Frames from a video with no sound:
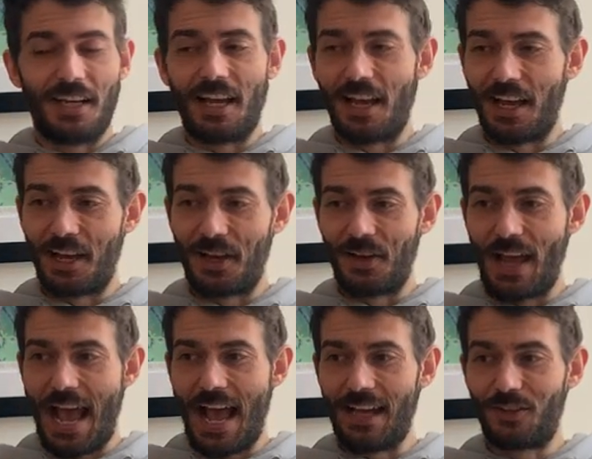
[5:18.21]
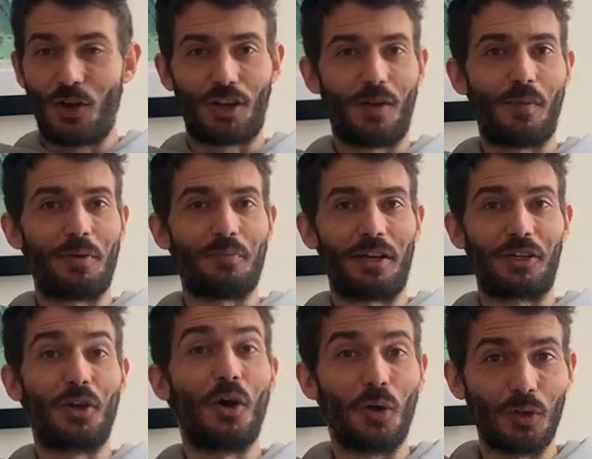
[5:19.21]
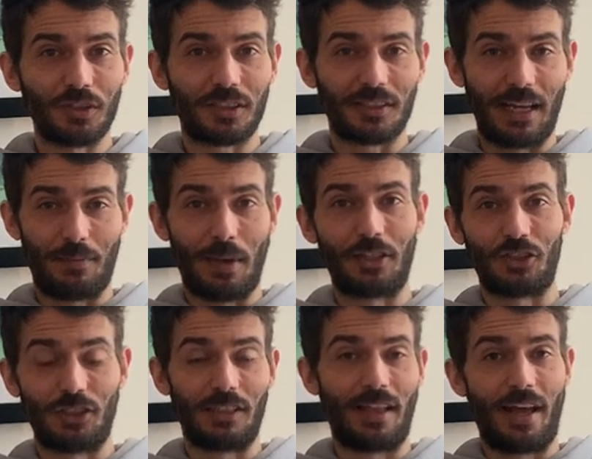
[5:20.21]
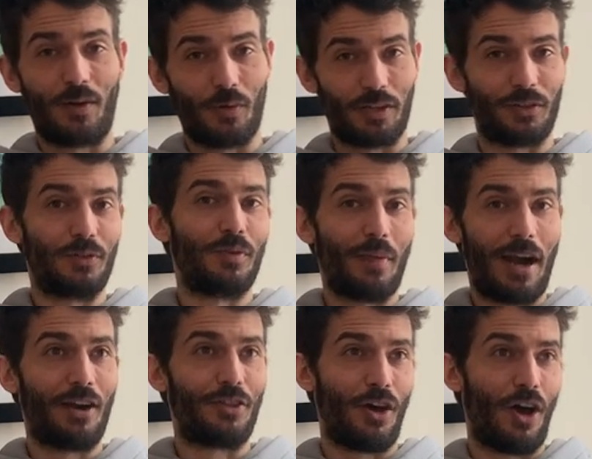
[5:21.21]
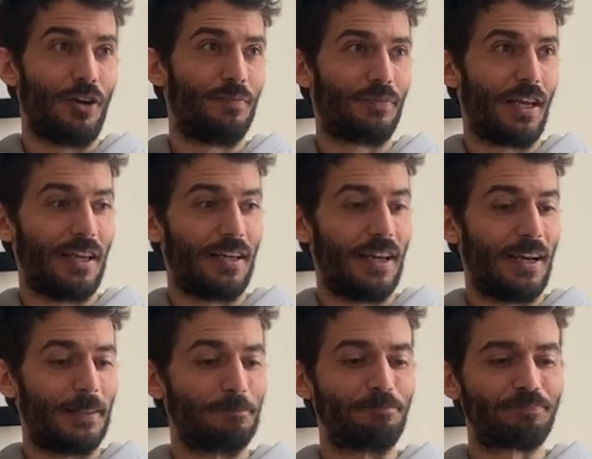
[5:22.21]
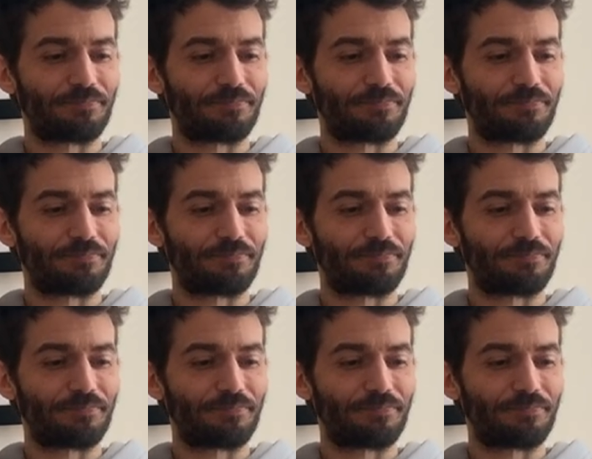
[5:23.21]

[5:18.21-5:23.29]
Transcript: Uh, talking about my goals and mentioning that I want to do the marathon. And um,